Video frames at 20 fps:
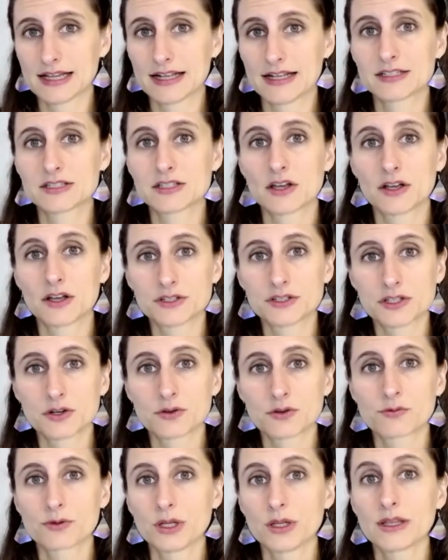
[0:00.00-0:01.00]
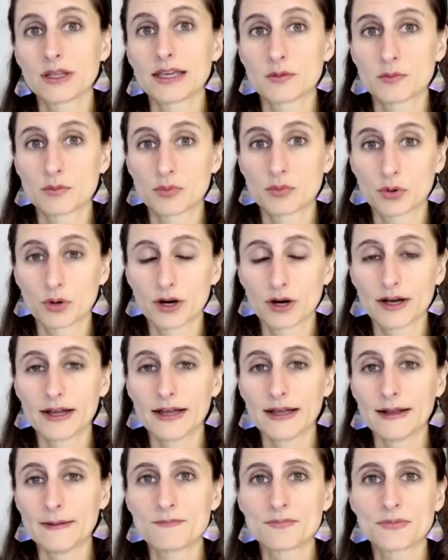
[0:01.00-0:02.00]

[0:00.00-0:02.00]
And it's also really important